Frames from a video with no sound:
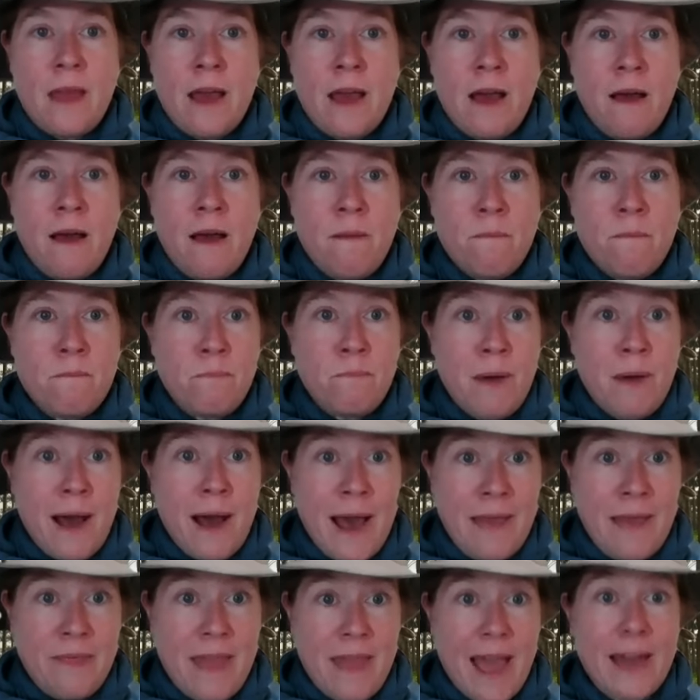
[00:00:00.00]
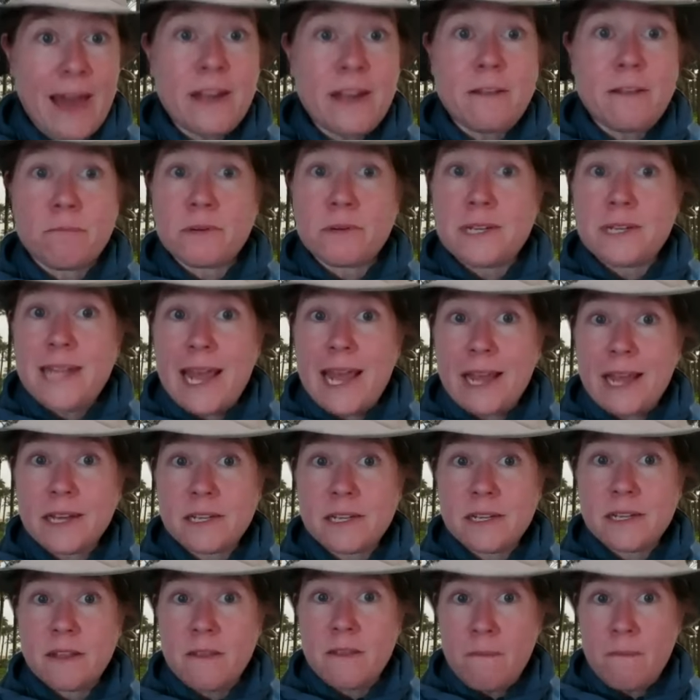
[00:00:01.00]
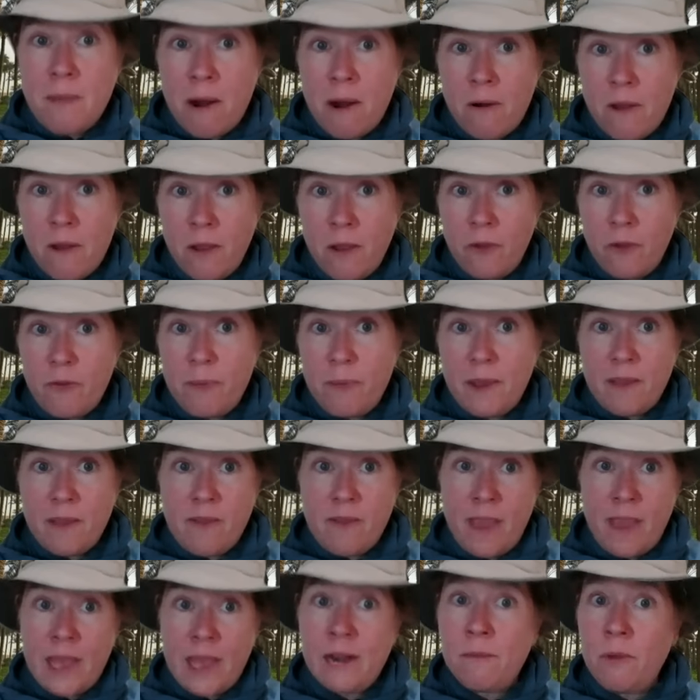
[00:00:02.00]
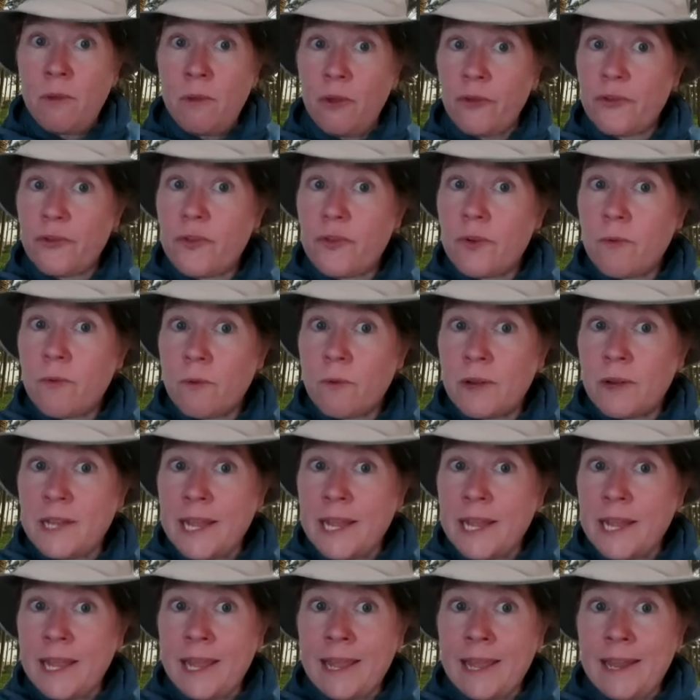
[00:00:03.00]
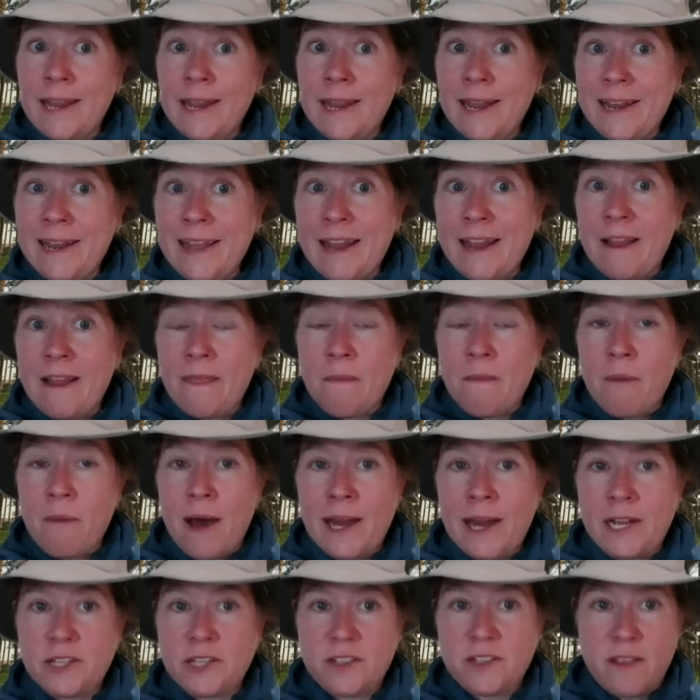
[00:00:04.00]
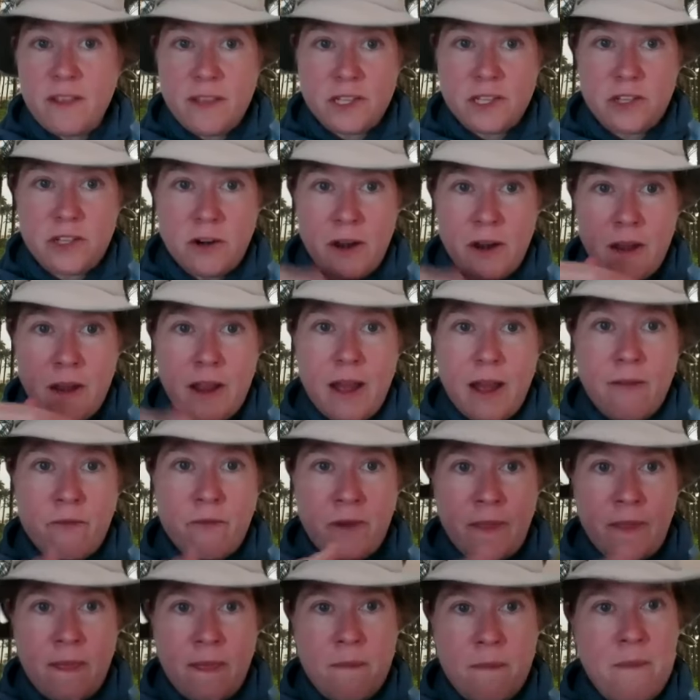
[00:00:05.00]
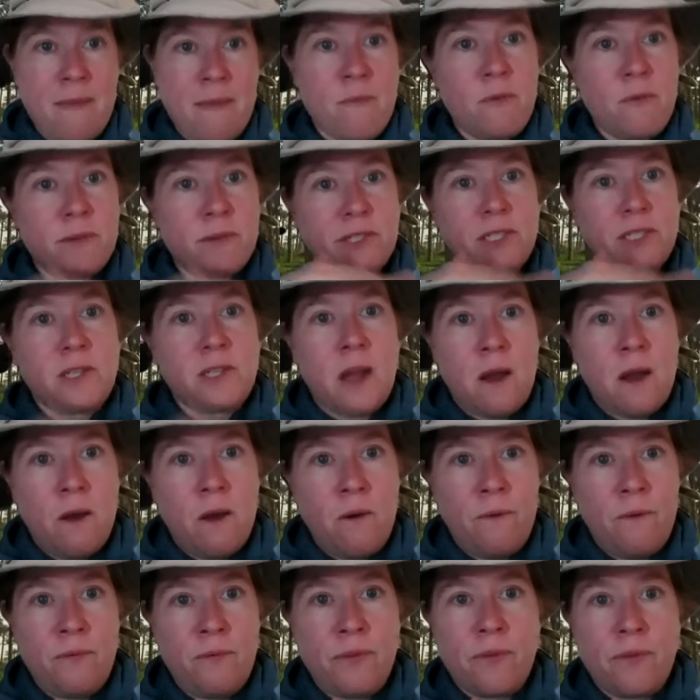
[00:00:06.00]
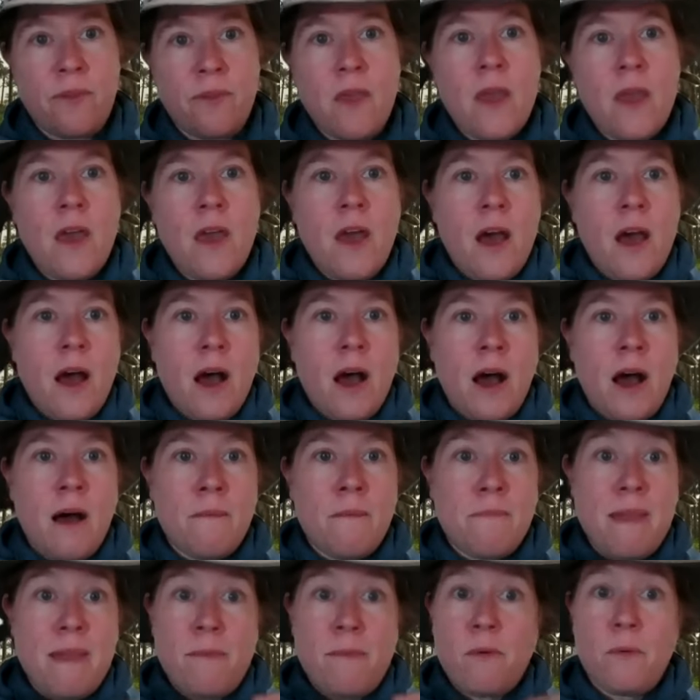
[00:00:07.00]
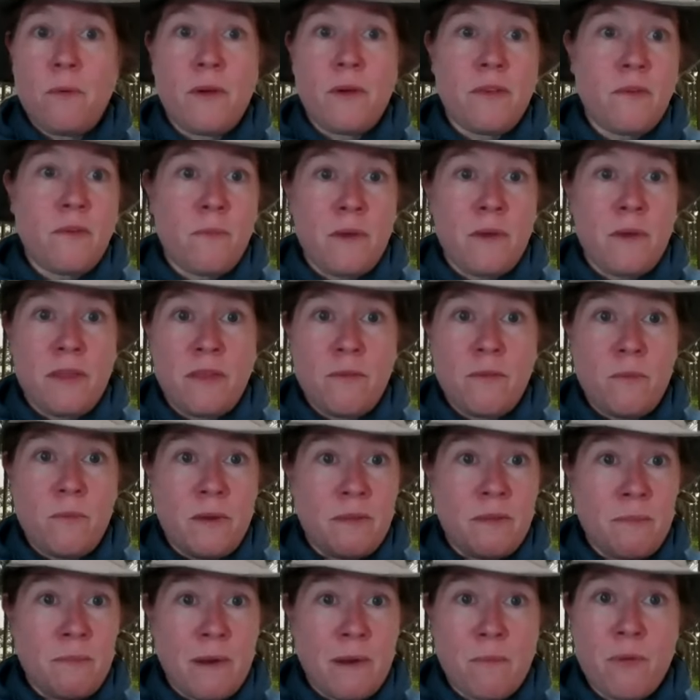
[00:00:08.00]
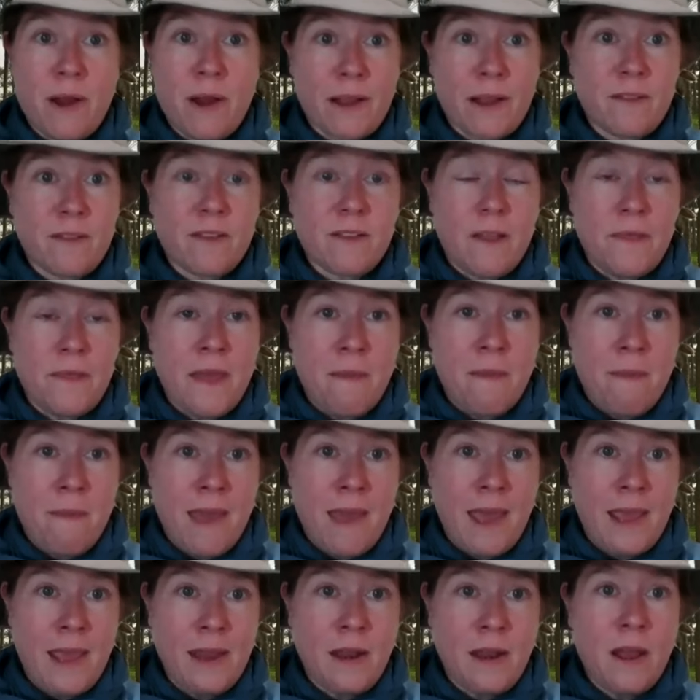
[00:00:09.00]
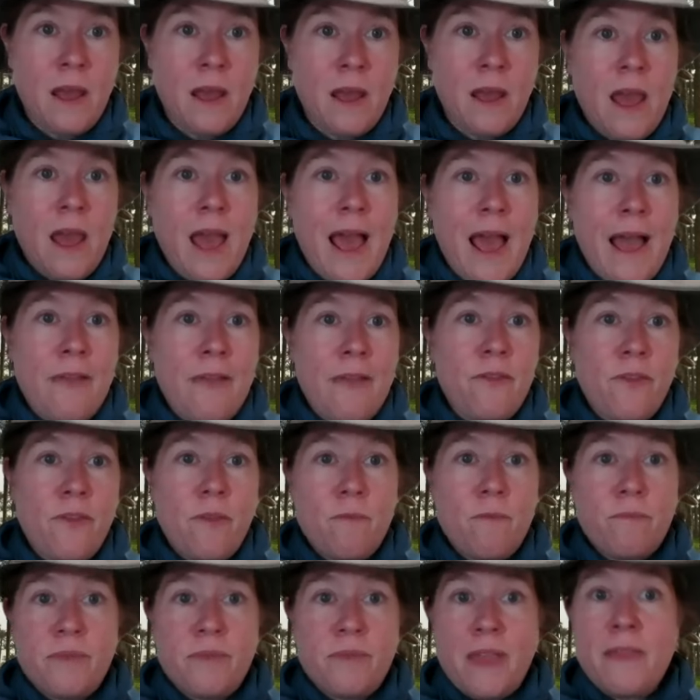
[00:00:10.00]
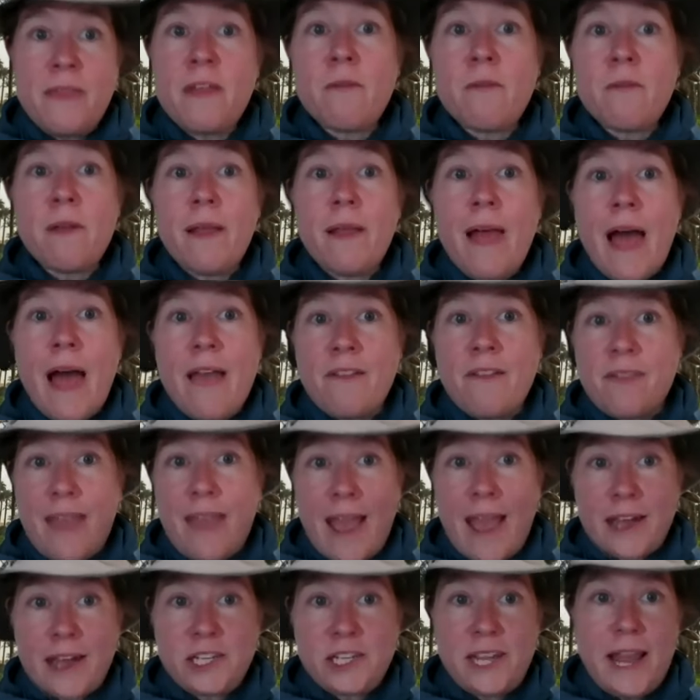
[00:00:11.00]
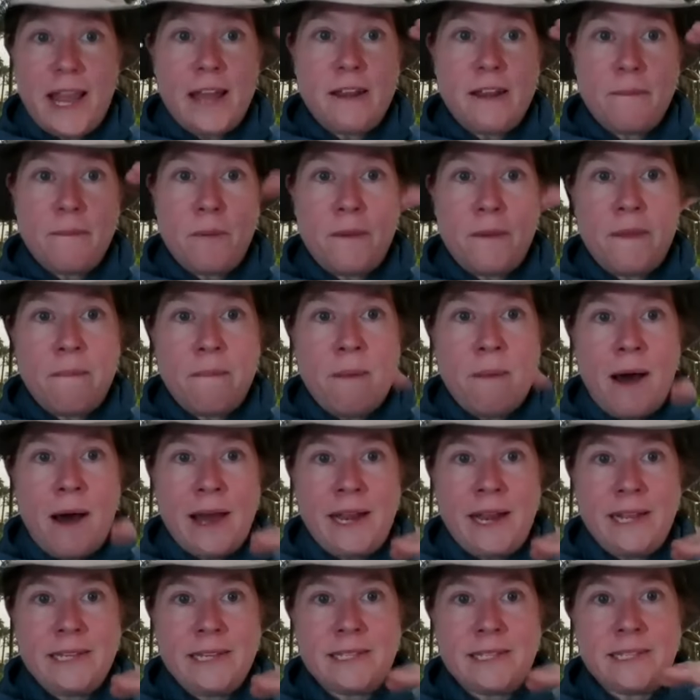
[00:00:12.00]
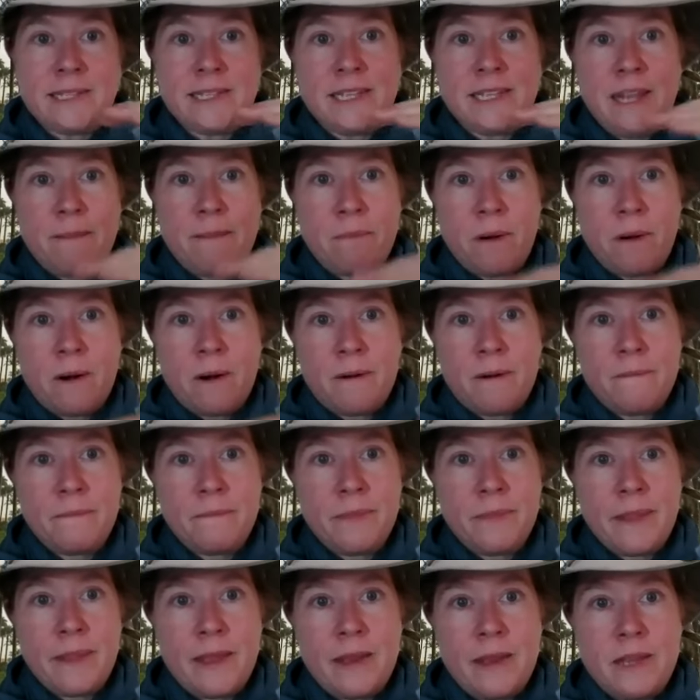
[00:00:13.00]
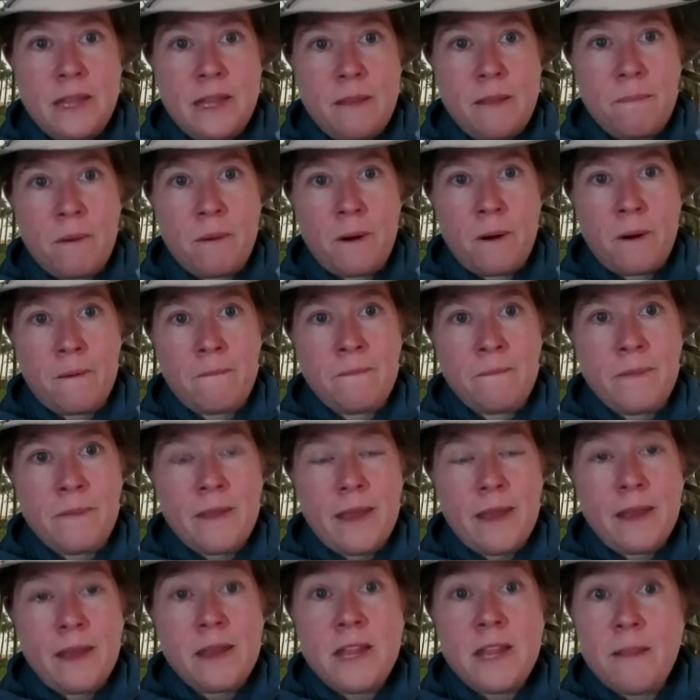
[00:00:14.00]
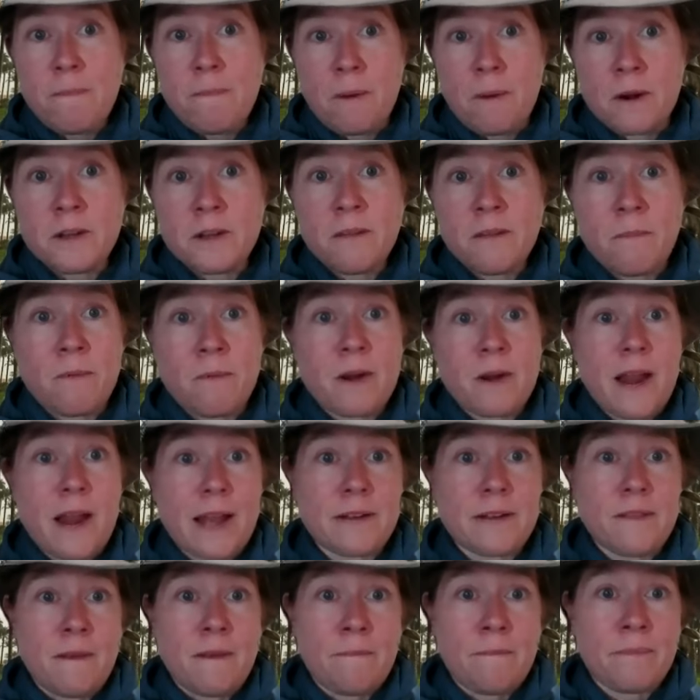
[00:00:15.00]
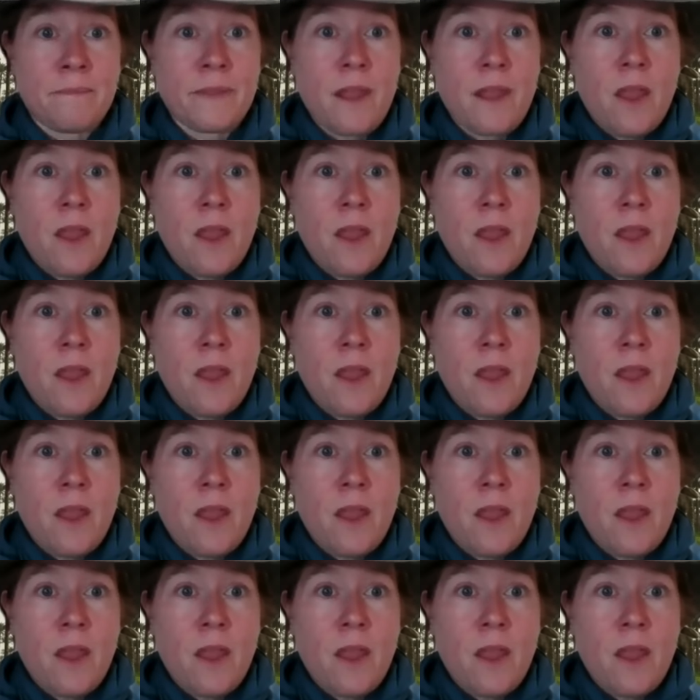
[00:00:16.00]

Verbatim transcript: Um, but they had to protect the burials because animals were digging and, and getting the bodies. So they started covering them, maybe with stones, um, maybe with with with mud bricks that they made. And then they realized they actually had to put the bodies deeper and deeper and deeper to protect them.